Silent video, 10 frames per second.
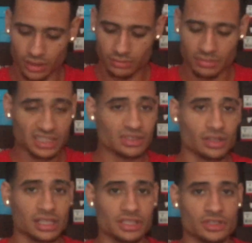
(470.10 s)
Um, but still
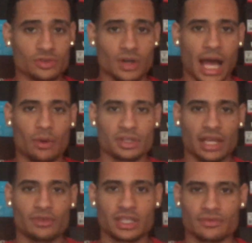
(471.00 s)
a clean shoe. I would
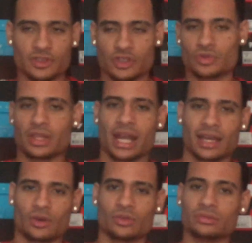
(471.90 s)
never give a shoe that
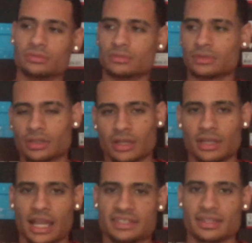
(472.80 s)
I own
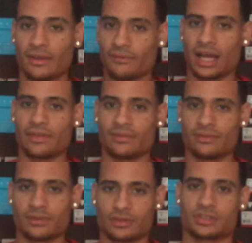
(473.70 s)
less than a 5
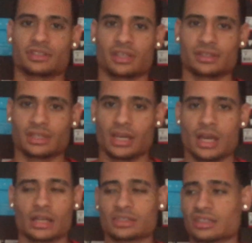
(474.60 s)
or a 6.
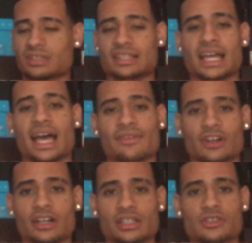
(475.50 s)
Because sometimes I
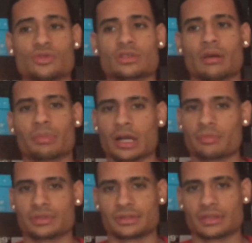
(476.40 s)
have ugly shoes on
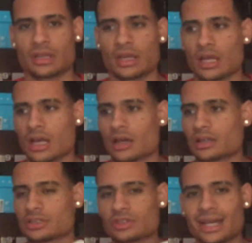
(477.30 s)
purpose.
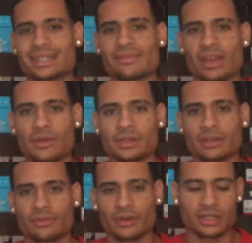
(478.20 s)
Because you can't have
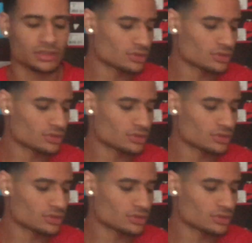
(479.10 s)
everything fresh.